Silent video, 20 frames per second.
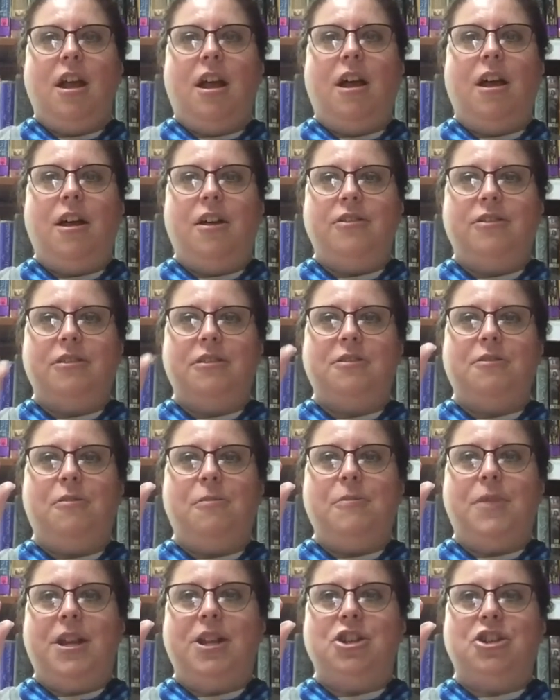The little
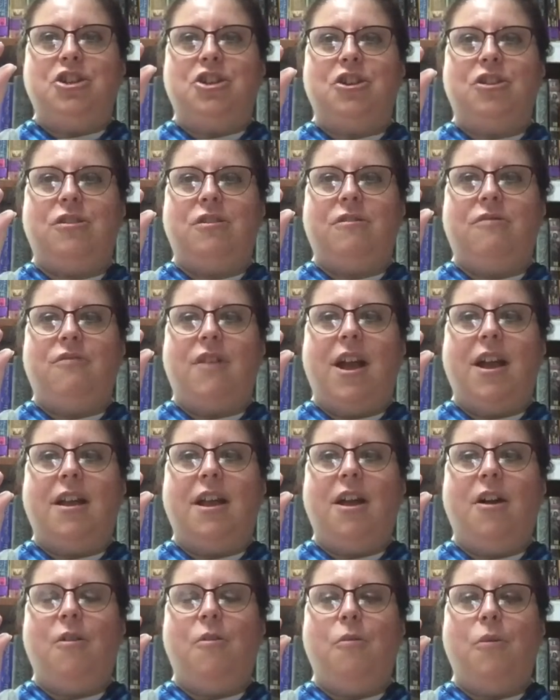miniature of
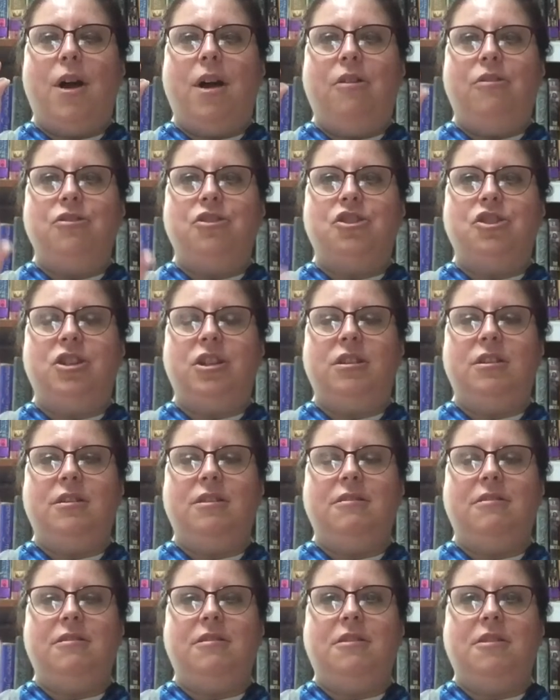Raquel Welch
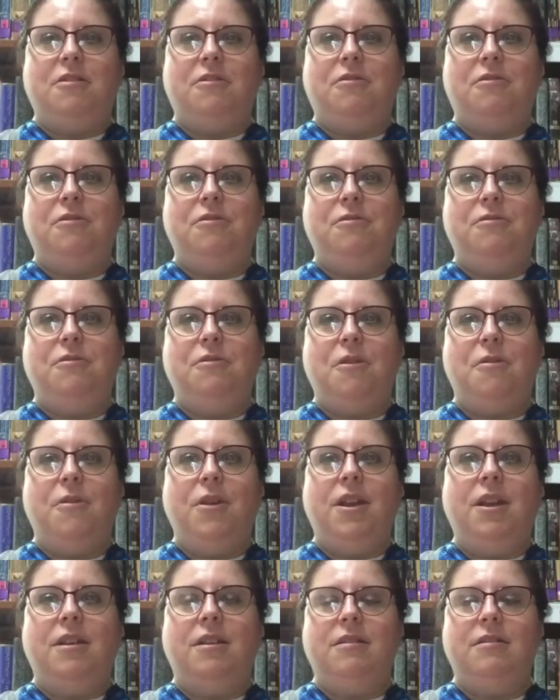and the crew
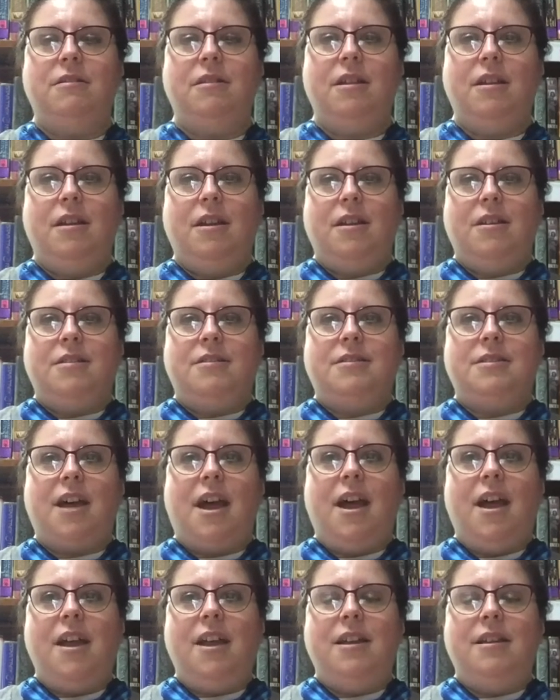going
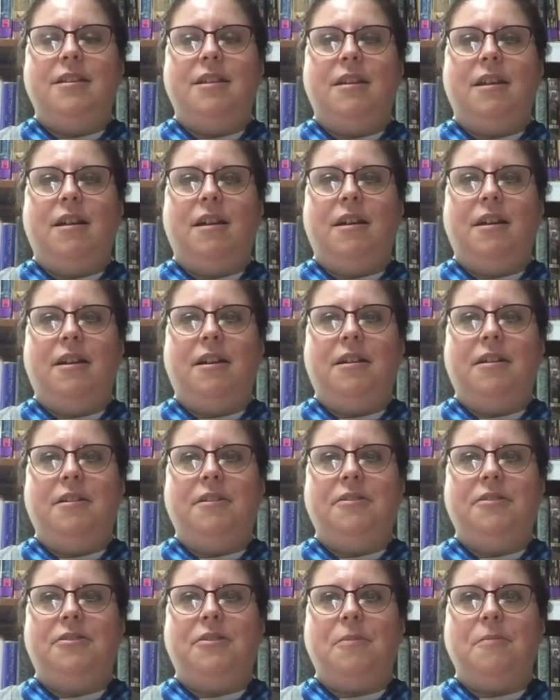inside
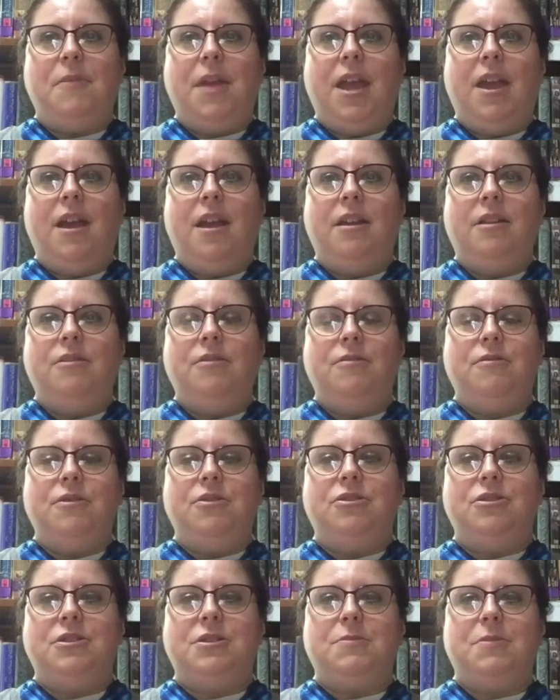the man who had
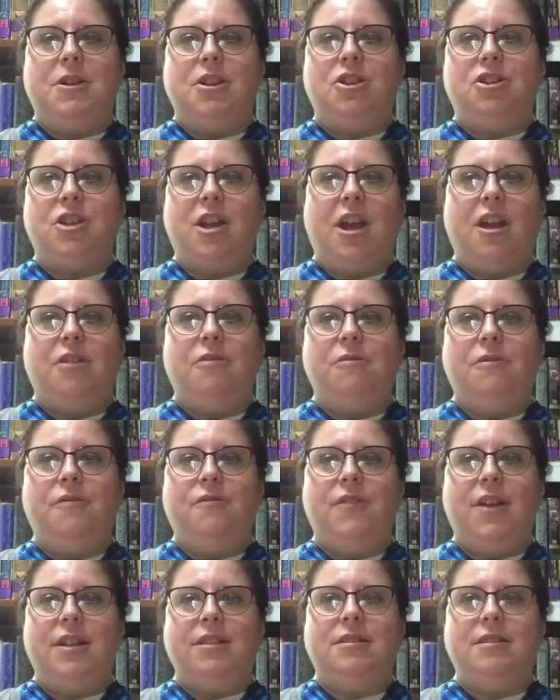just been shot, who
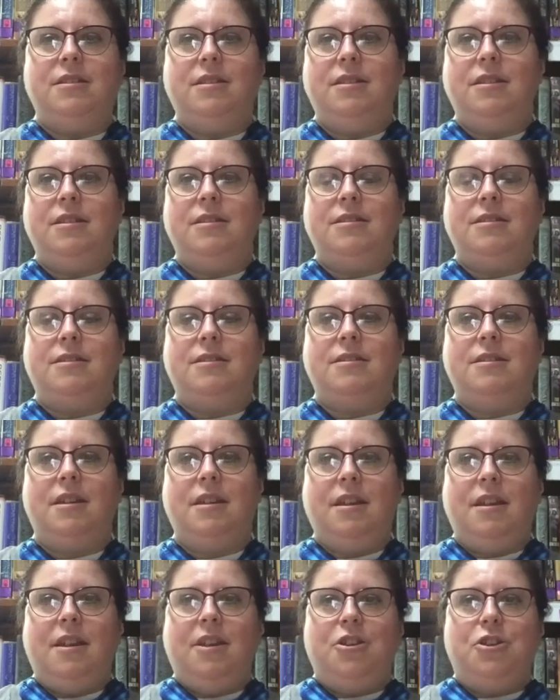invented this
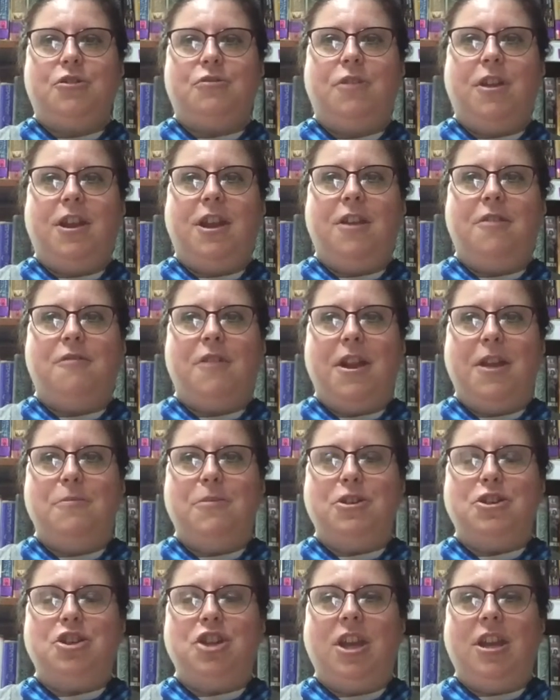shrinking ray
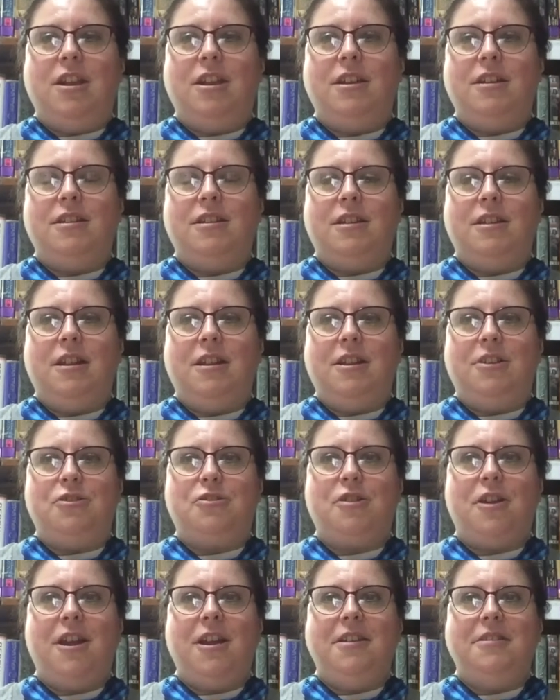machine and
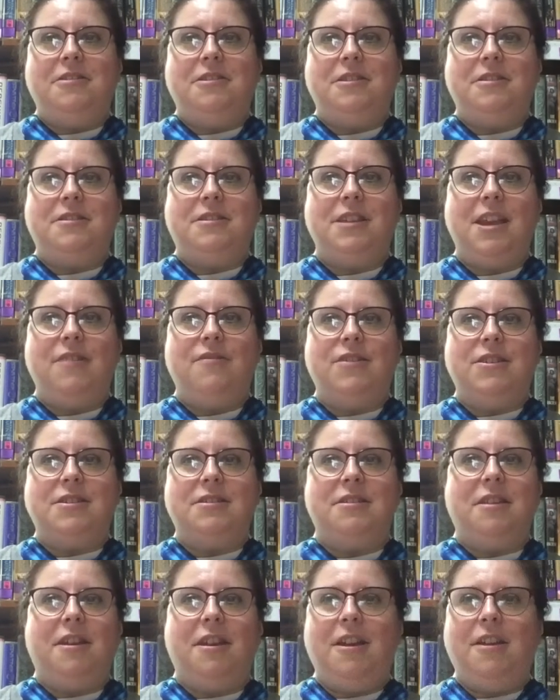trying to save
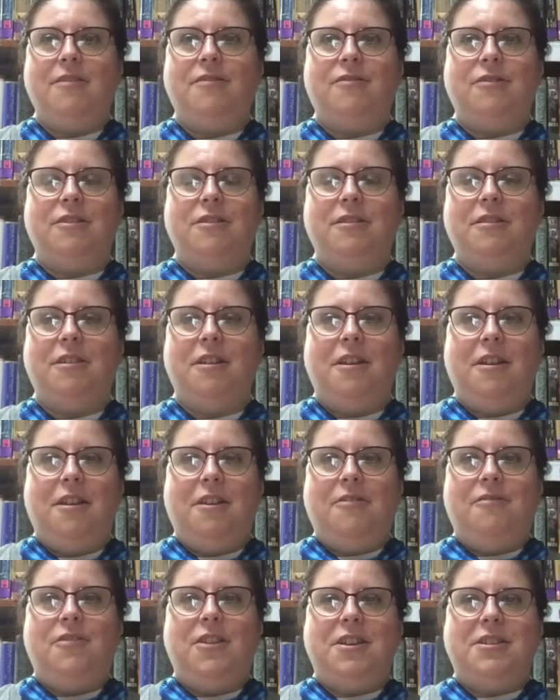his life and
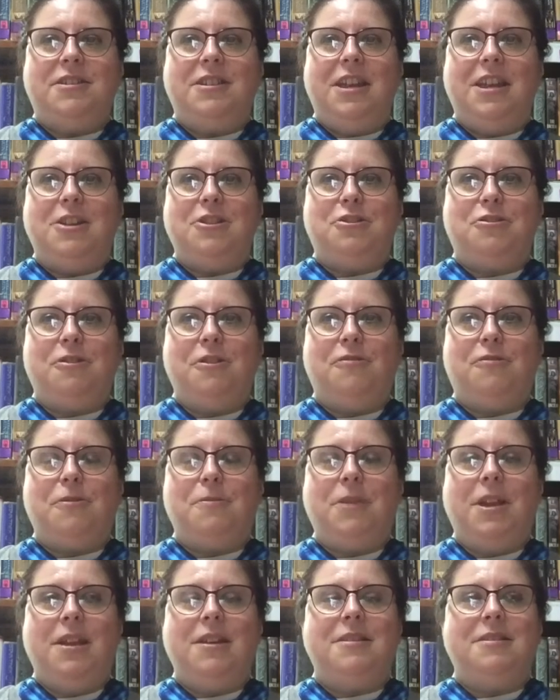fix the injury
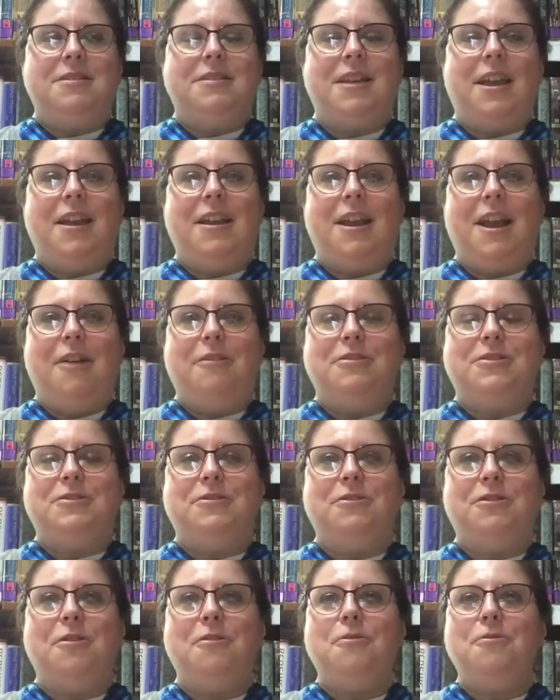from the inside out.
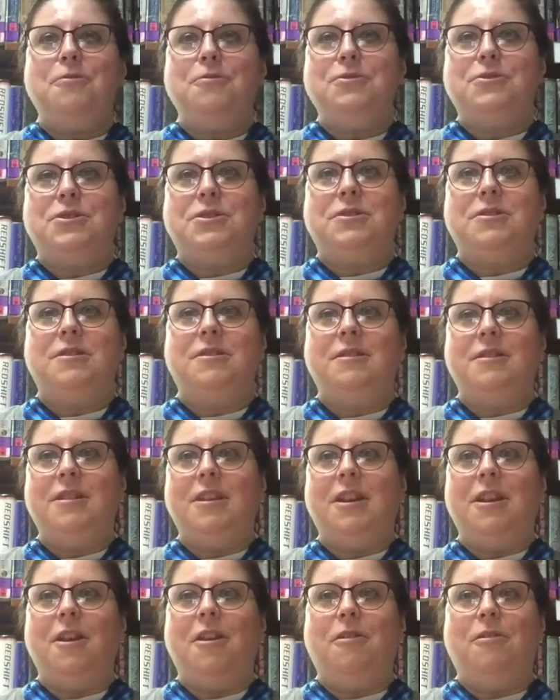So those,
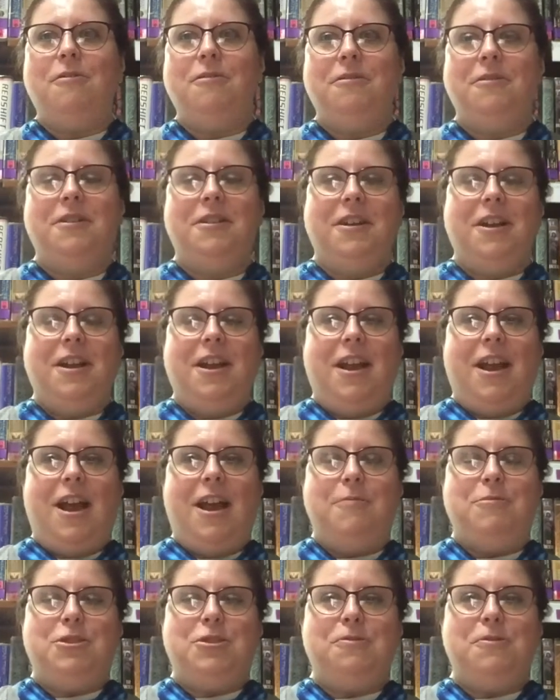
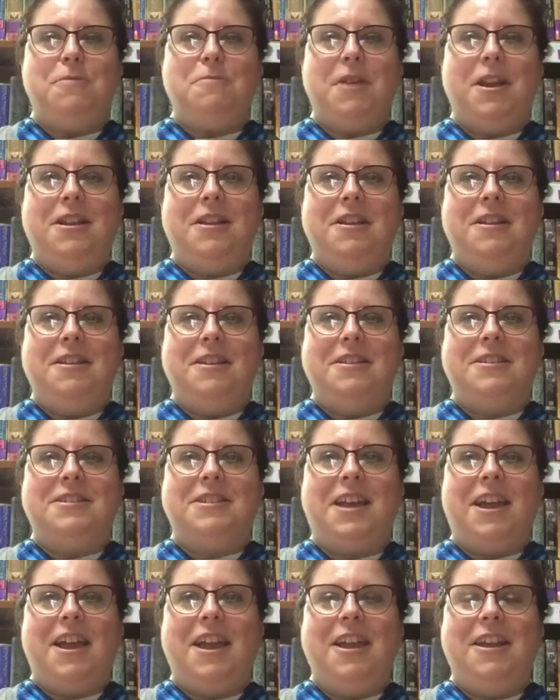I'm showing my geeky
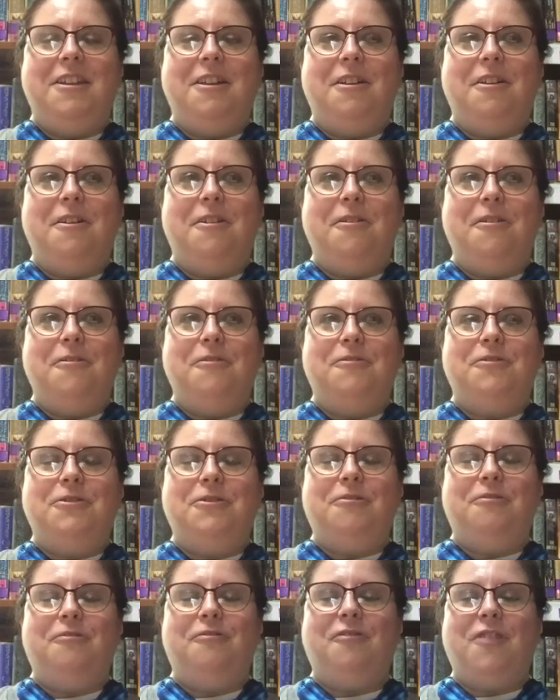side of
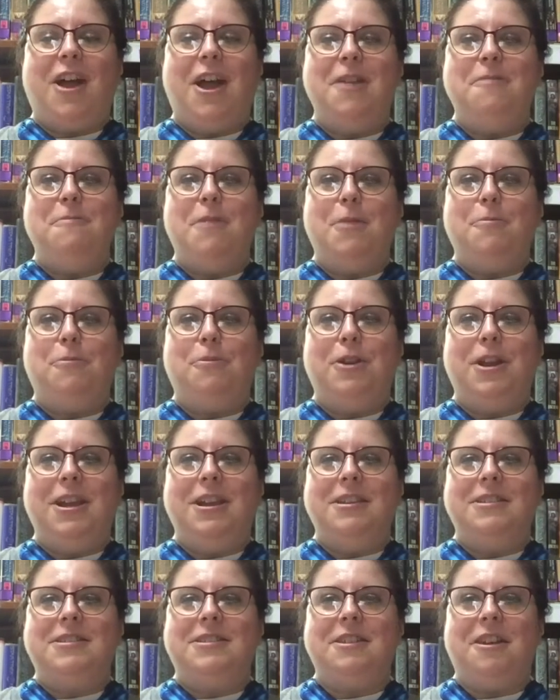fond
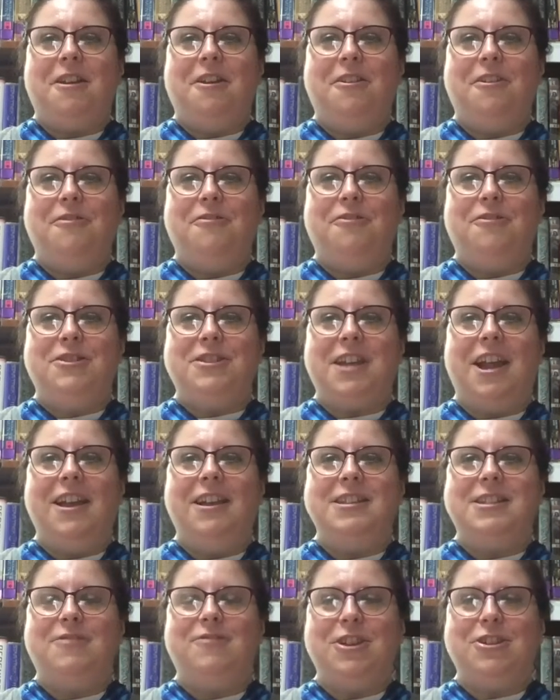memories of
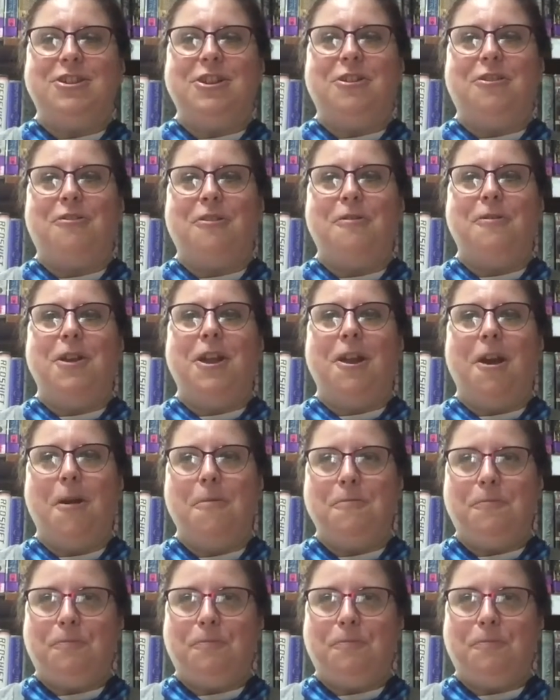science fiction growing up.